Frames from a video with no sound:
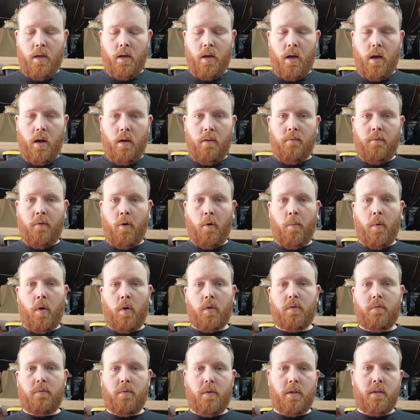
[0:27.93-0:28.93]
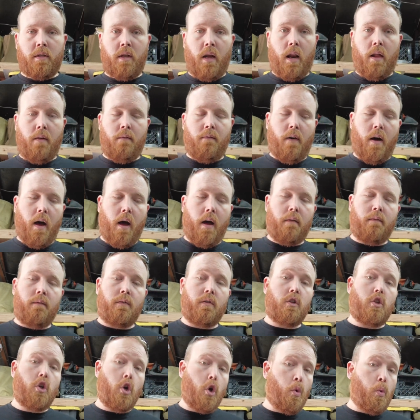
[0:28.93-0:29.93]
Uh, four bolts for the Z eighty-five
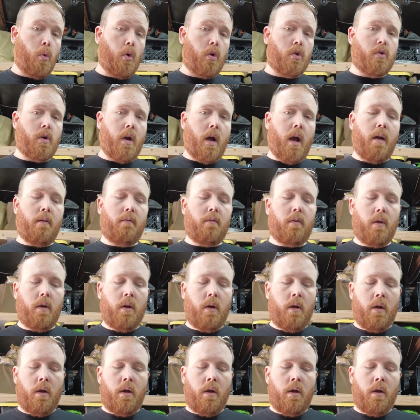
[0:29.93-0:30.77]
two-wheel drive,